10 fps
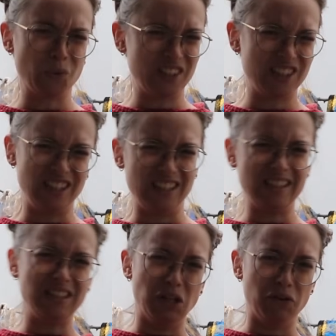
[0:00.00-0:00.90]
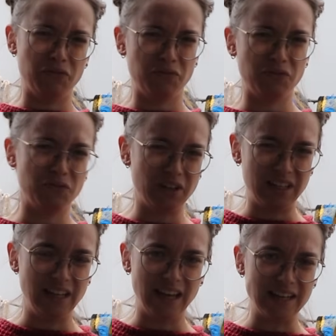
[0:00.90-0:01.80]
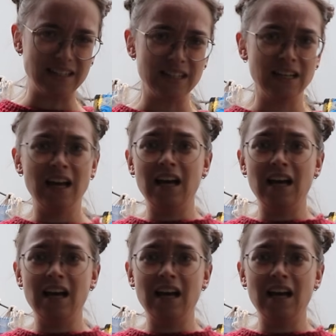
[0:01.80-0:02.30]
twisty stuff in the end.